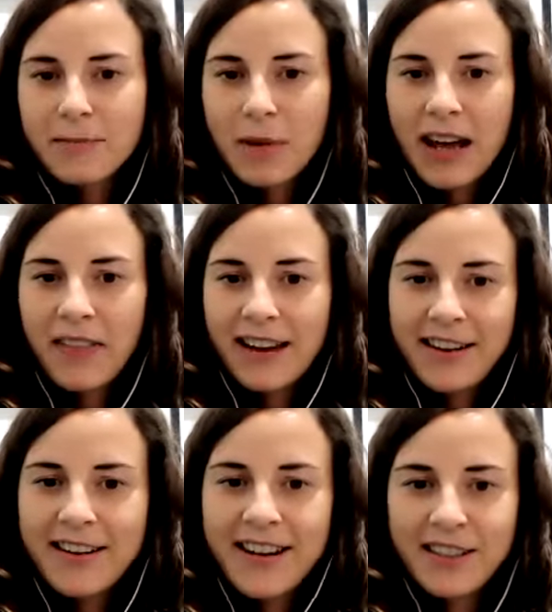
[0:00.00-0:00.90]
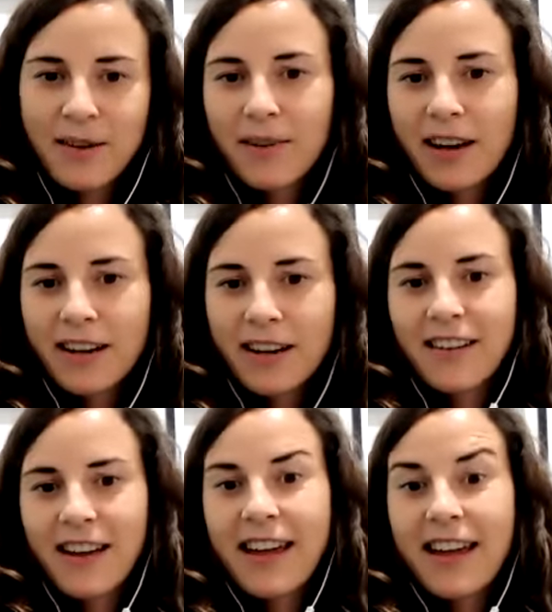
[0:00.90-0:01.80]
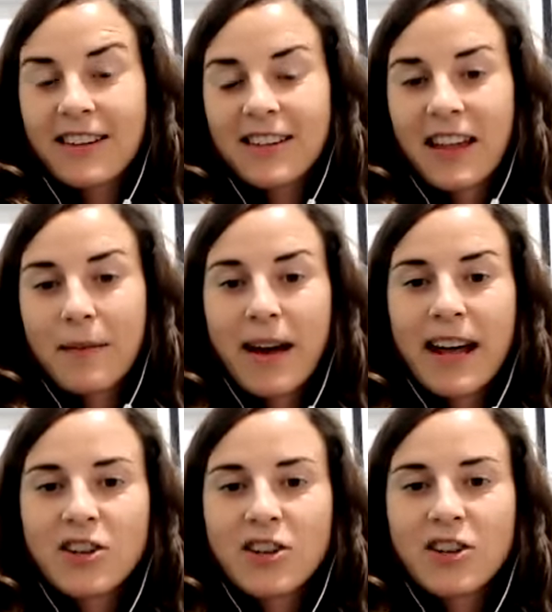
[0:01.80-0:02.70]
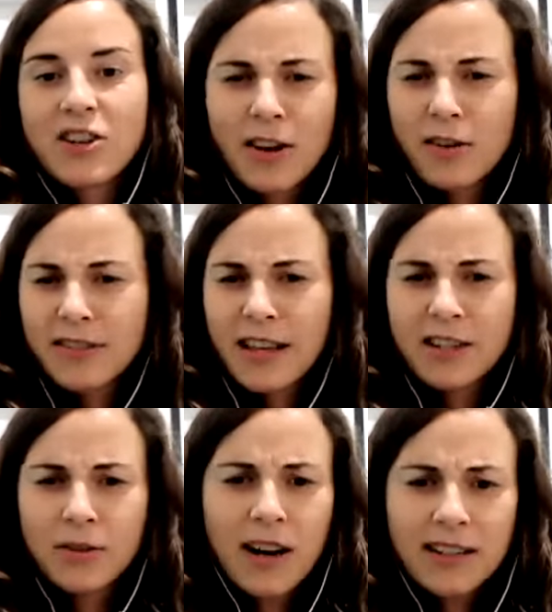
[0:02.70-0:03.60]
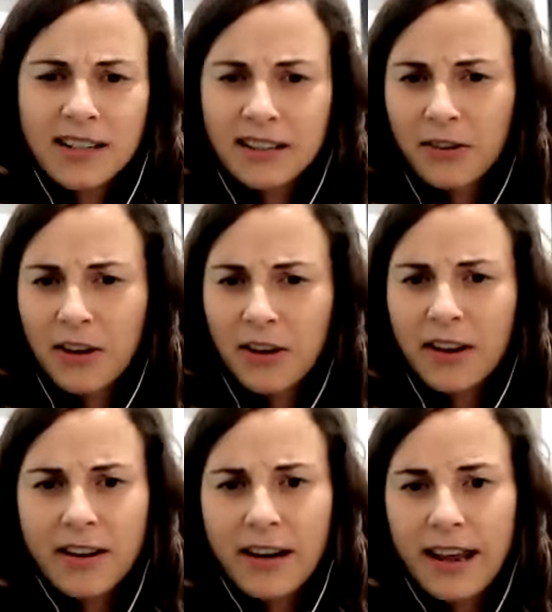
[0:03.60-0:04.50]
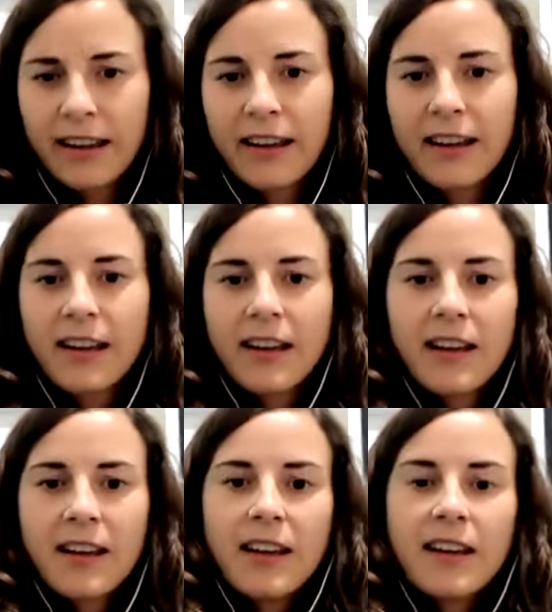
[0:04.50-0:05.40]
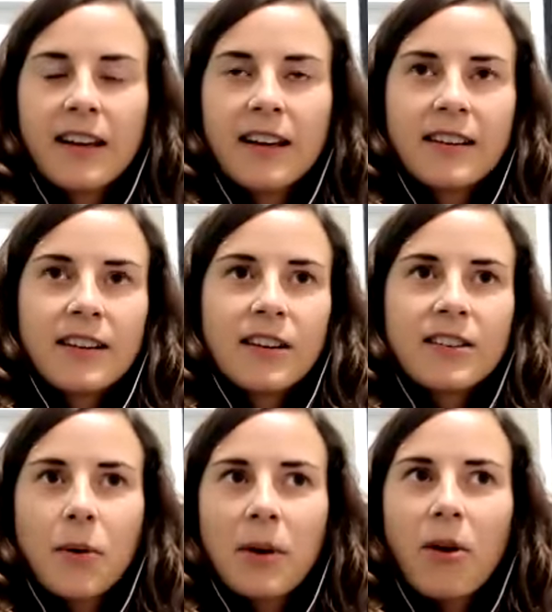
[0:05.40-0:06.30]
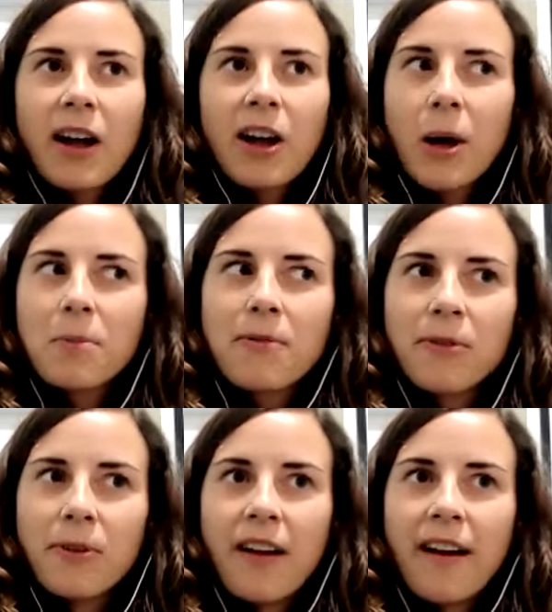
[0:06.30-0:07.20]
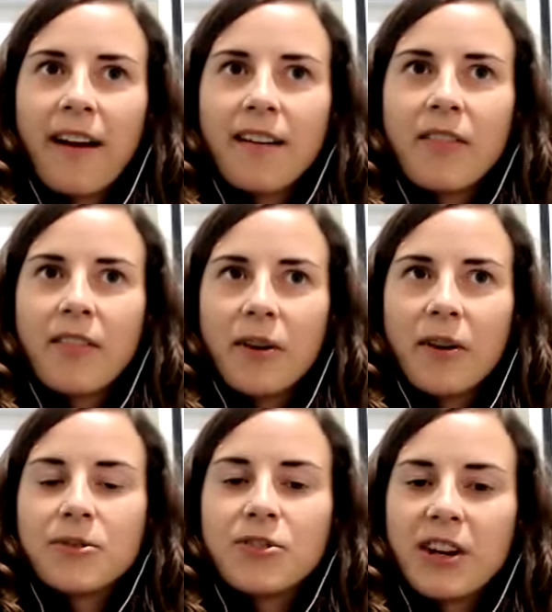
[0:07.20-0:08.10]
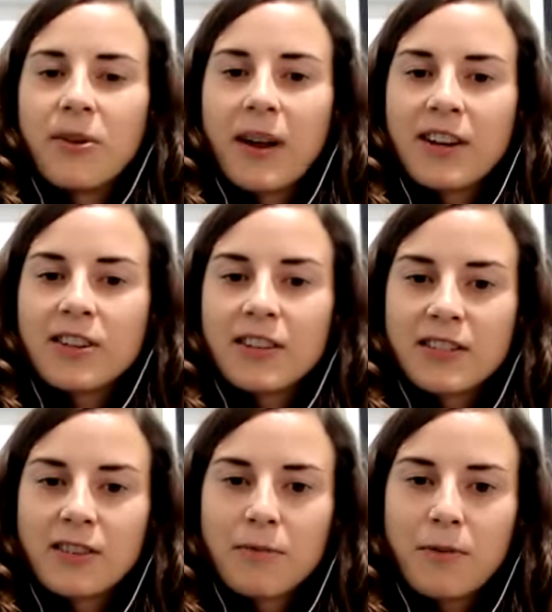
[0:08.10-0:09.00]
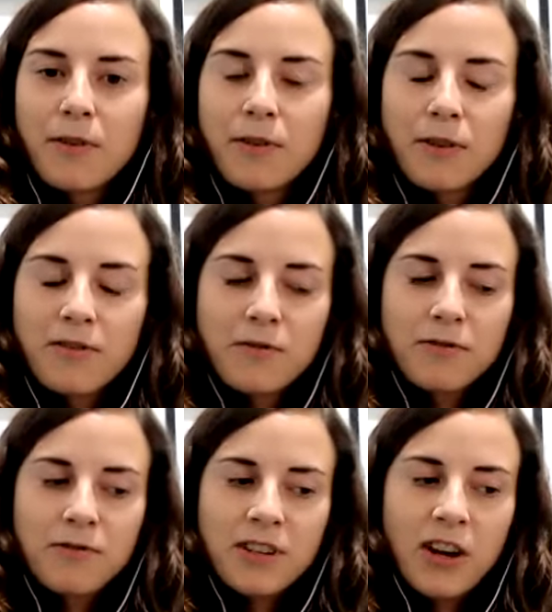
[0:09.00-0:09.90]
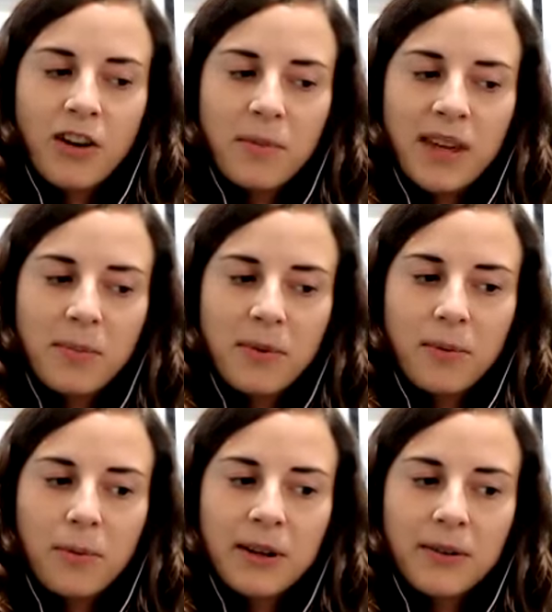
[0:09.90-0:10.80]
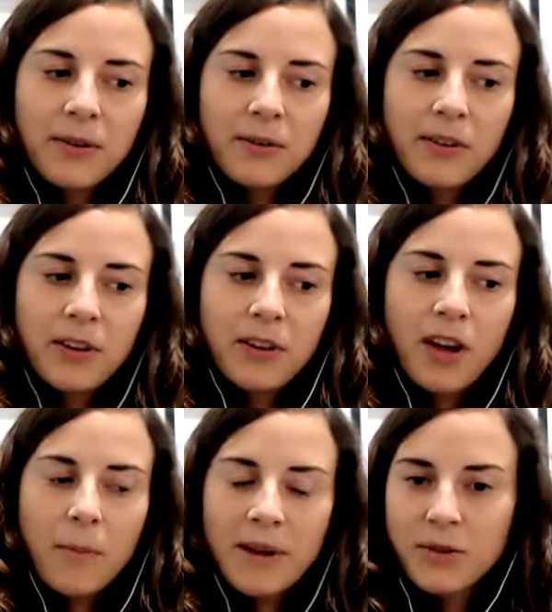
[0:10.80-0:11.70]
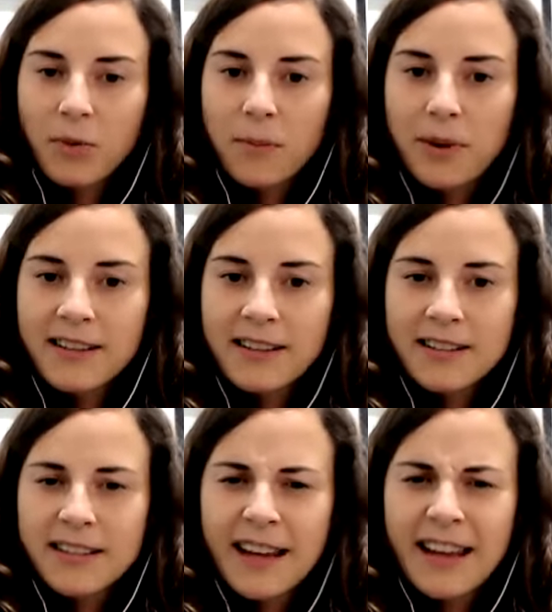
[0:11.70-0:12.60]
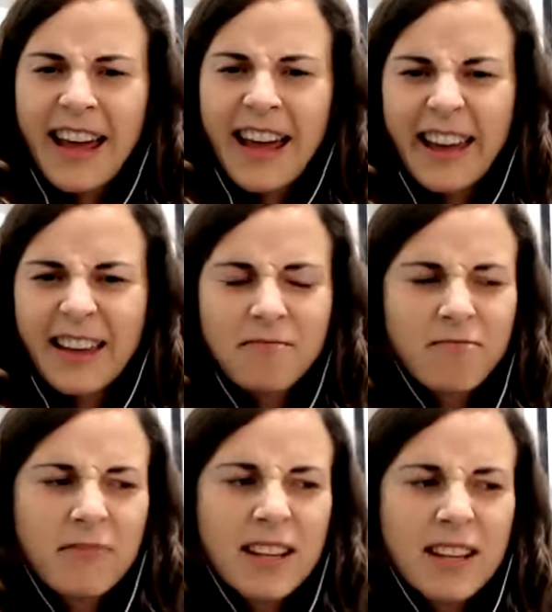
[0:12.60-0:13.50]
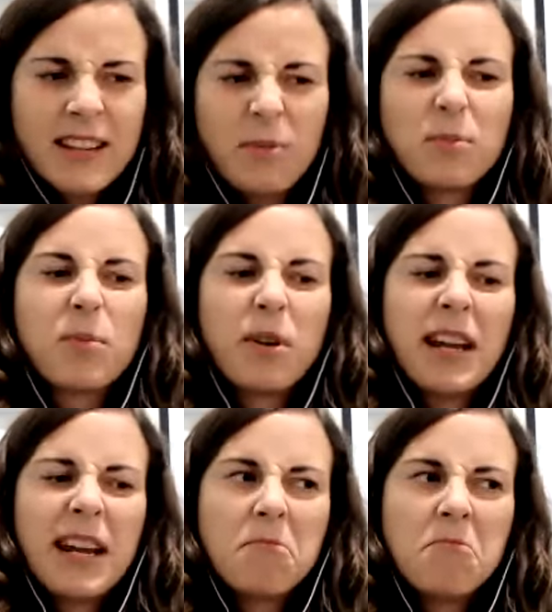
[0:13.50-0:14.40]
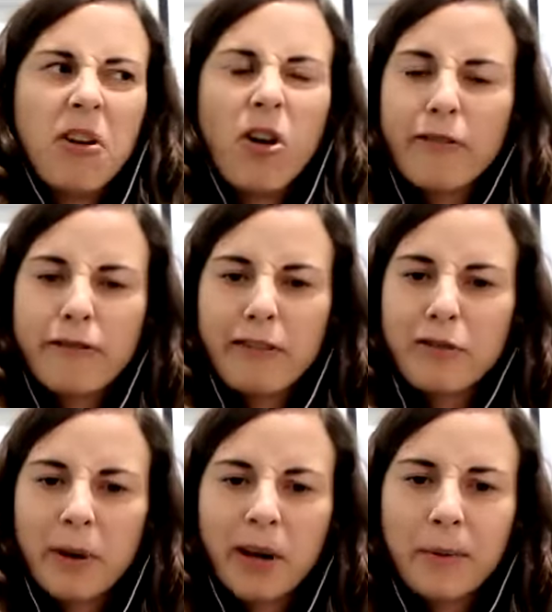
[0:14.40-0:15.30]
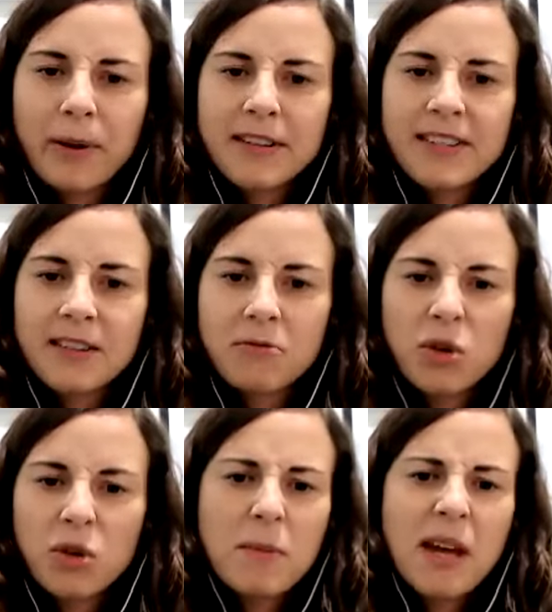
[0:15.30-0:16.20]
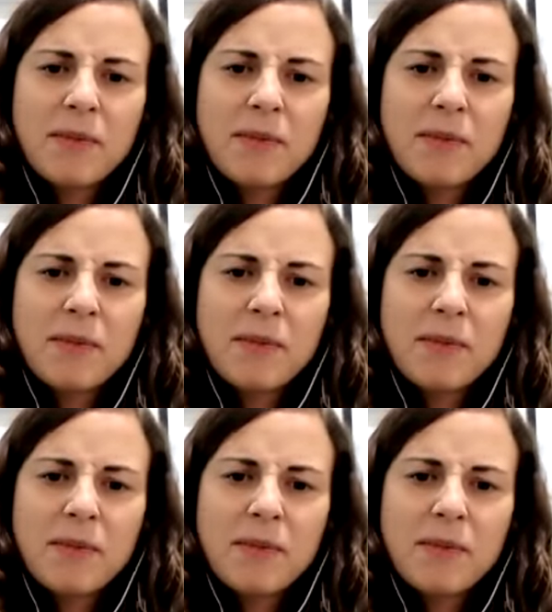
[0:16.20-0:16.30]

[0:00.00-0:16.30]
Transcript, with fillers: and they're learning them at a young age and they're managing themselves they're directing their own learning so i'm quite hopeful that those generations of of young people will come into workplaces and say, hey, mm. this seems pretty not fit for purpose. Should we maybe